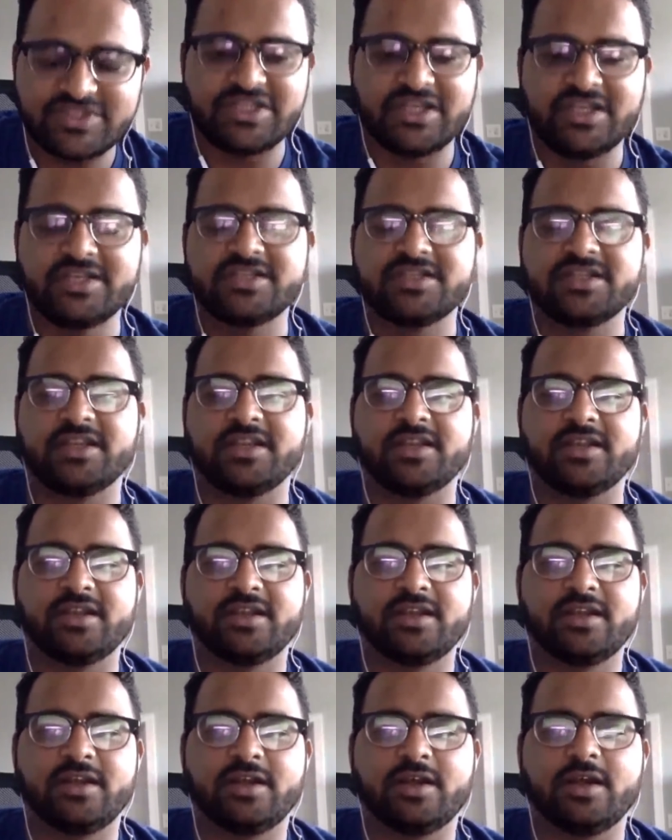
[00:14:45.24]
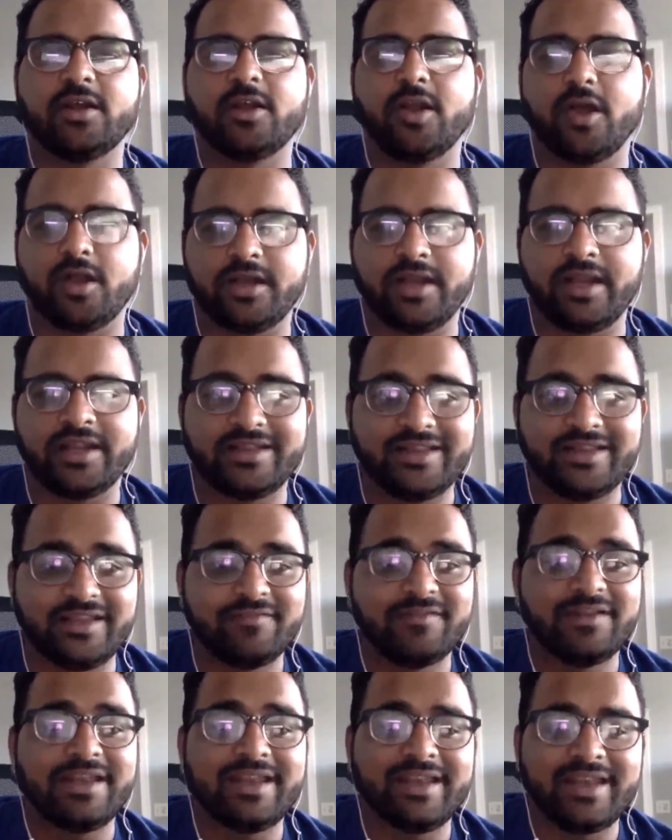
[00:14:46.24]
changing a lot. Like,
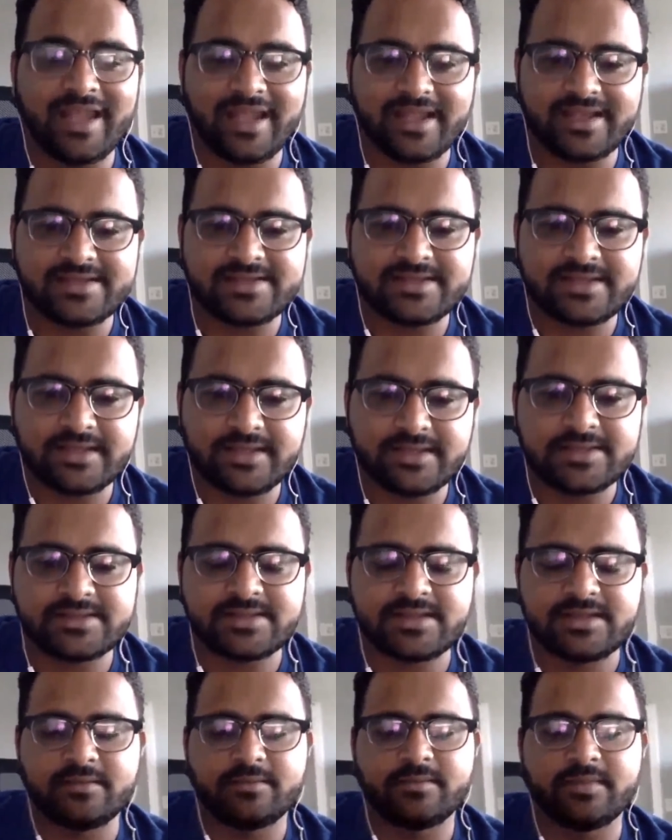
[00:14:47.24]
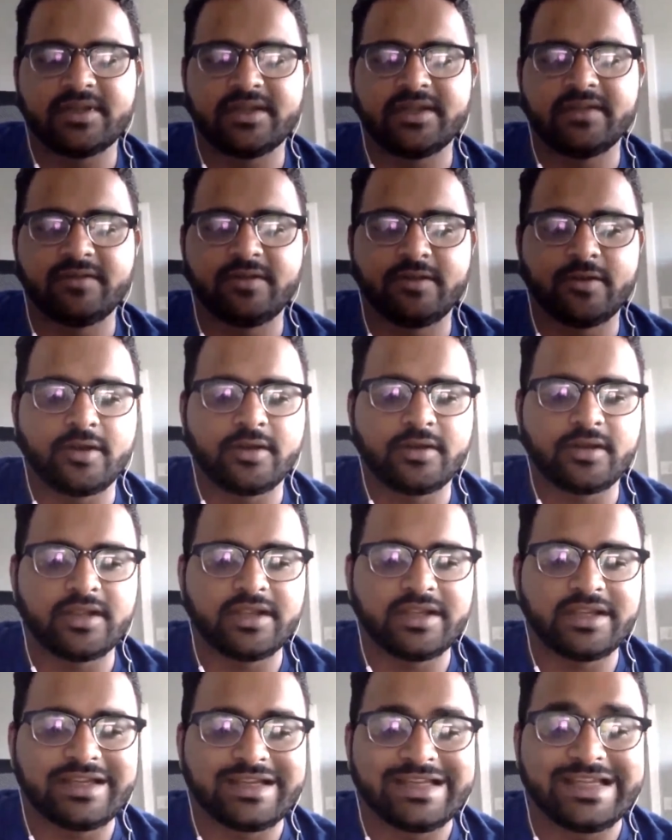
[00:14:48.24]
they will enhance things, but they will not
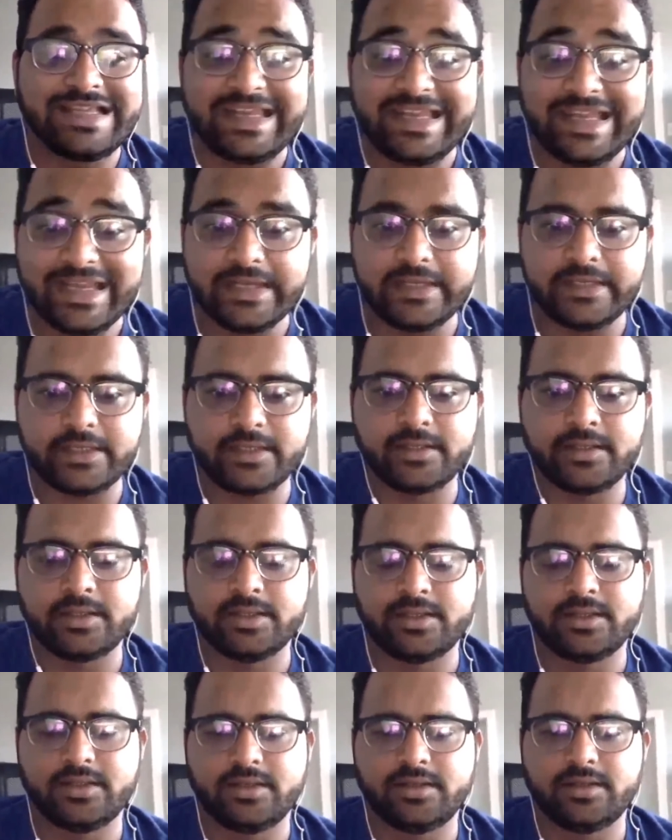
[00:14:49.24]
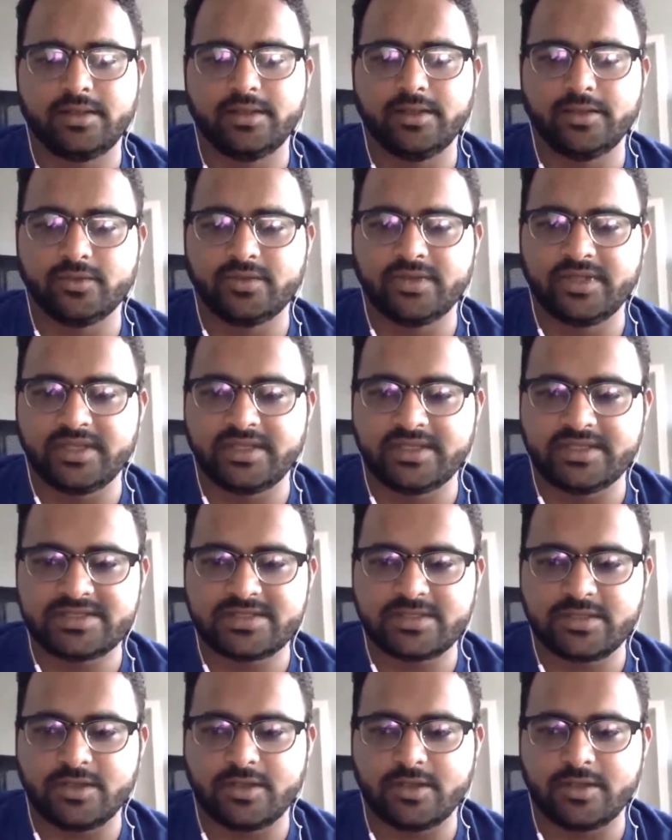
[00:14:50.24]
create new
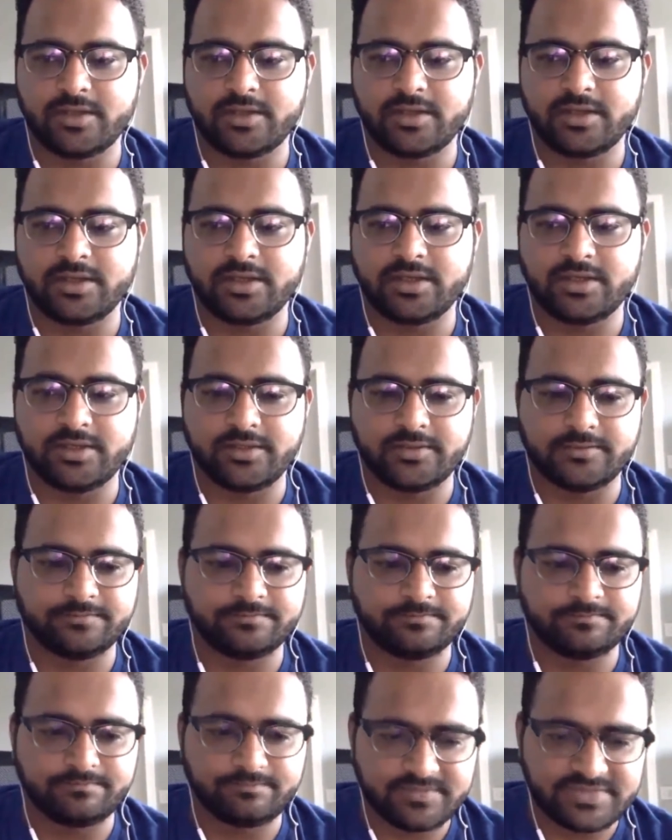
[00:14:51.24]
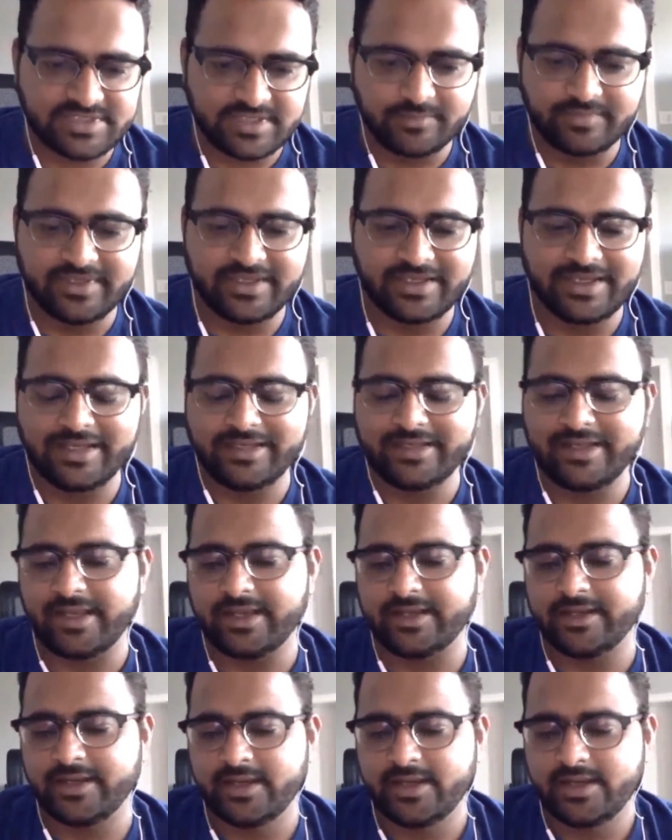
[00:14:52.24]
things or something like
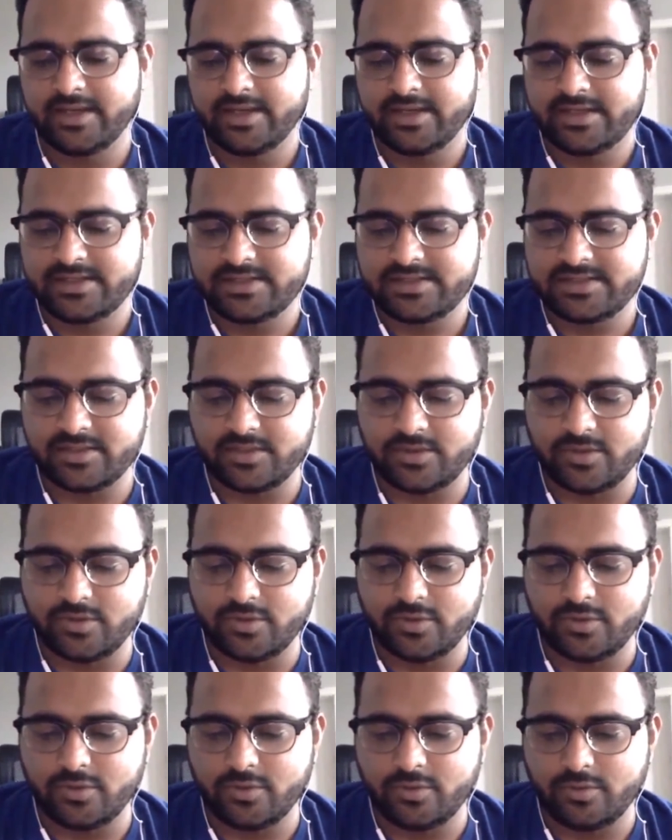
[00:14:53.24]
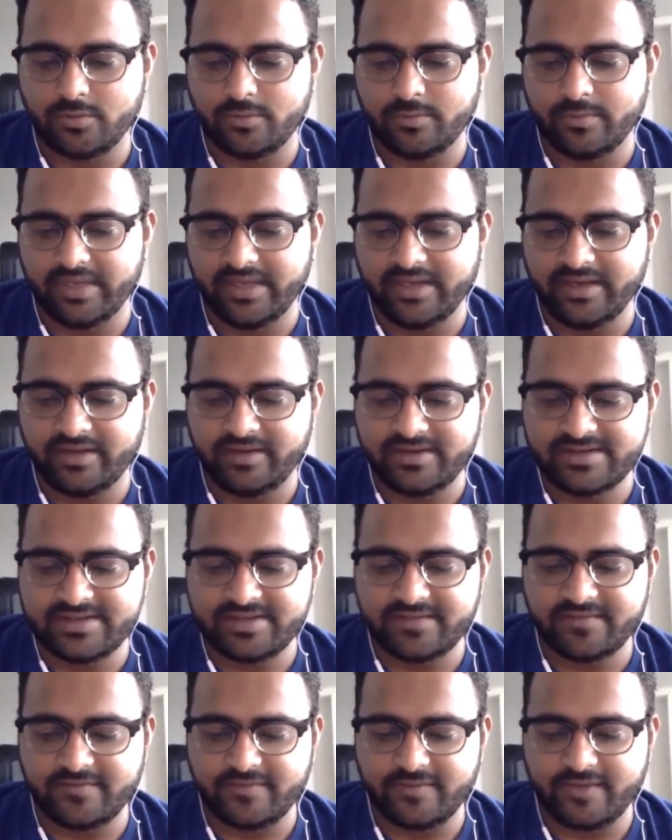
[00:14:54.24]
that. So main
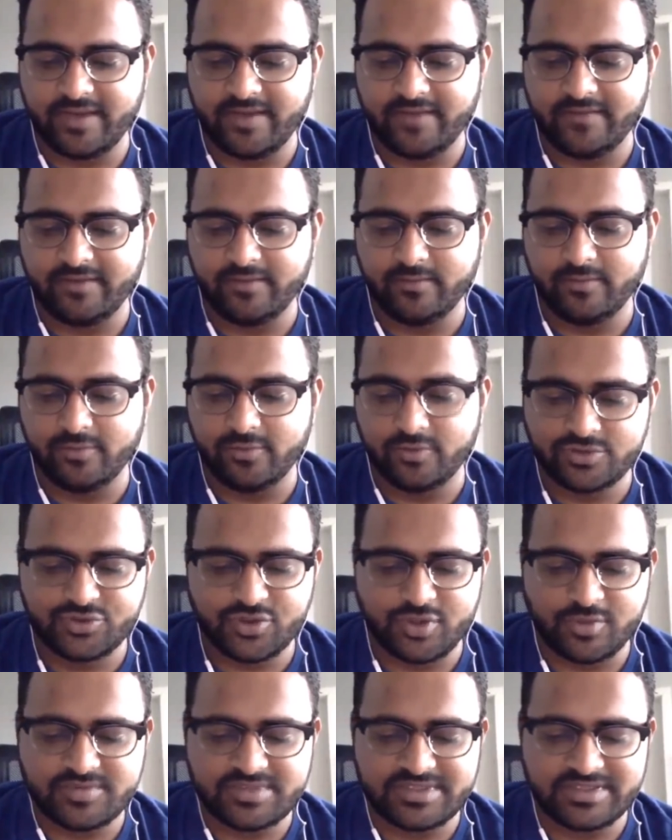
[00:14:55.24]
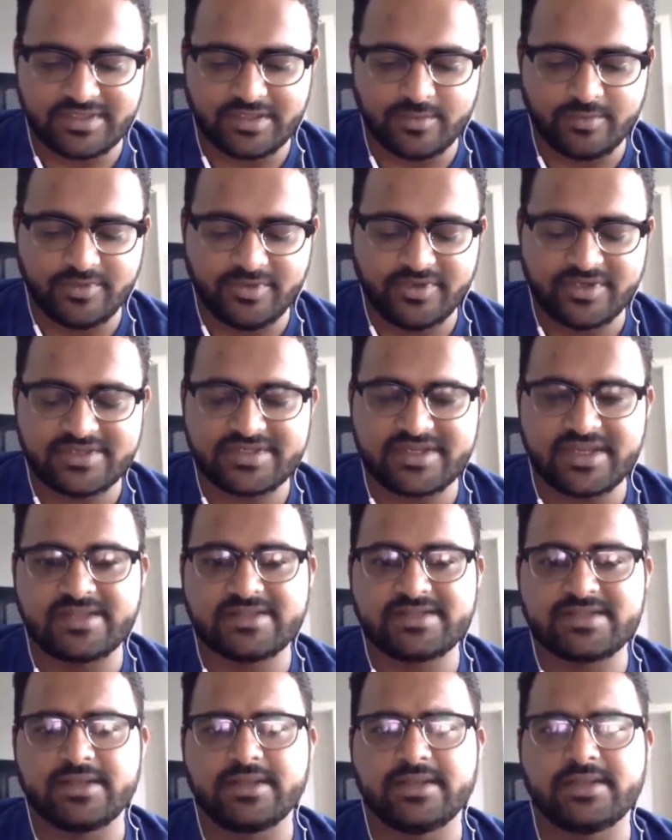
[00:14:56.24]
reason for having more jobs in computer
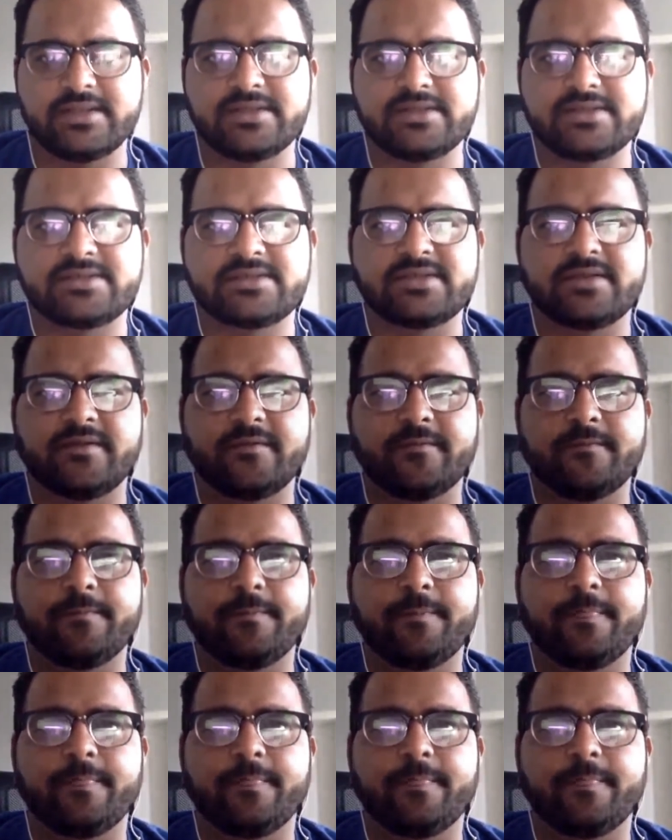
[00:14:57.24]
science is